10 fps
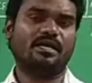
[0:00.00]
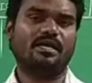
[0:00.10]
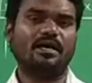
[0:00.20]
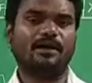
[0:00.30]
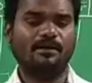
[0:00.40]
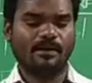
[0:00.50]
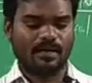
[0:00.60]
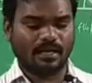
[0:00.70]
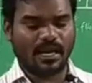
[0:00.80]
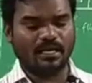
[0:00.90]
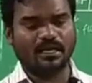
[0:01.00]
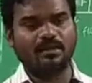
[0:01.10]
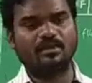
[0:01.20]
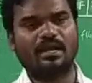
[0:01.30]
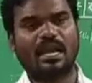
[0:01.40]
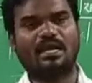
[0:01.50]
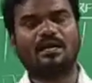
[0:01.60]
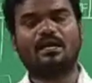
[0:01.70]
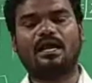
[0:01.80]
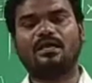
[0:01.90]
9 can be
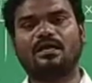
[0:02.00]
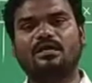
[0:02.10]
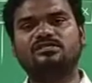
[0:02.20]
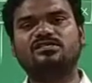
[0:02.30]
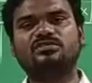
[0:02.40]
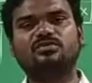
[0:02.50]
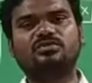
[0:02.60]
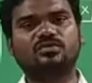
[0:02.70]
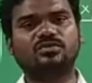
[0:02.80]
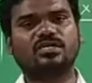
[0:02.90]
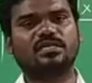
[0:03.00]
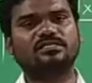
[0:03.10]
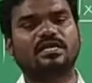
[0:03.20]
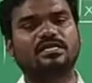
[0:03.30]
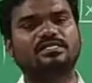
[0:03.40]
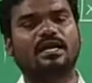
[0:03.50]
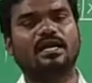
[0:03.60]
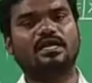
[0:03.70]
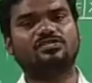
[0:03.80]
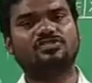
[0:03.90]
categorized into 2 things, that is
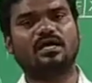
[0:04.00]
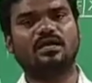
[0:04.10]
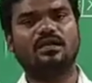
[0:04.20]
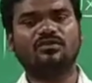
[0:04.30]
conditional,